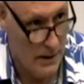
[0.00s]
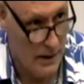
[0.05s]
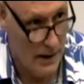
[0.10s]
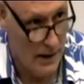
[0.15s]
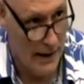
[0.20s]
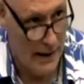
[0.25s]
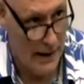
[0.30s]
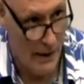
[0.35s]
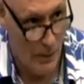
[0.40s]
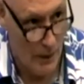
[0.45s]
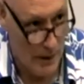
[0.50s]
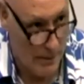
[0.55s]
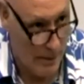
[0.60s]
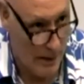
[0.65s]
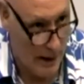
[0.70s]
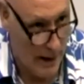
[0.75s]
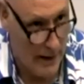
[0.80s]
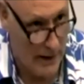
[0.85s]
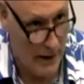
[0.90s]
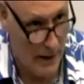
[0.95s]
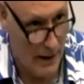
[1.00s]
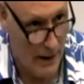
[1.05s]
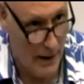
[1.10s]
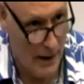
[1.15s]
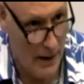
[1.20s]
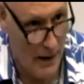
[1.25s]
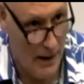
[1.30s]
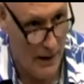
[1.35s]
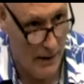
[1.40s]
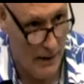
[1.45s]
and he went back
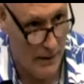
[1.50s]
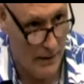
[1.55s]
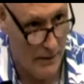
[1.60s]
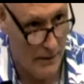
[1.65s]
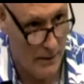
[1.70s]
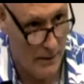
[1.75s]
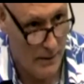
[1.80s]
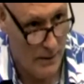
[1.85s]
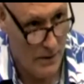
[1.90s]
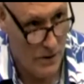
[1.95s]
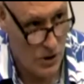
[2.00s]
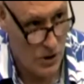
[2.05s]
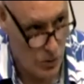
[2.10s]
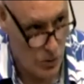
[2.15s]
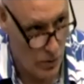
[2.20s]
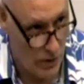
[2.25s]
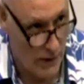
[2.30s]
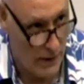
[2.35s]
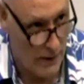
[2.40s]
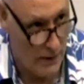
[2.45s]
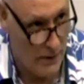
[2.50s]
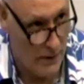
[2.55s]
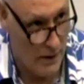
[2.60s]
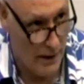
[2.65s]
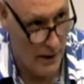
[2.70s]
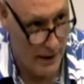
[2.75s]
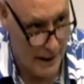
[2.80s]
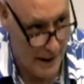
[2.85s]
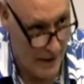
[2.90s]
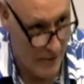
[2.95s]
and studied
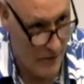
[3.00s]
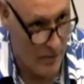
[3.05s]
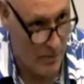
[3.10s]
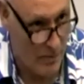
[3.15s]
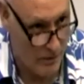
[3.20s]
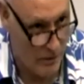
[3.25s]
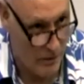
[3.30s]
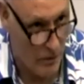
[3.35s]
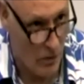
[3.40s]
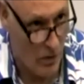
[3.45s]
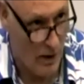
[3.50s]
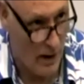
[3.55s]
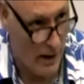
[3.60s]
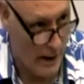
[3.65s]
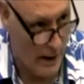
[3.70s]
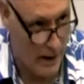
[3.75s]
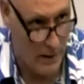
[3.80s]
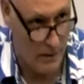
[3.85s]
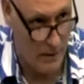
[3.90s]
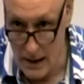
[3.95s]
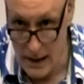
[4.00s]
like never before Hegel.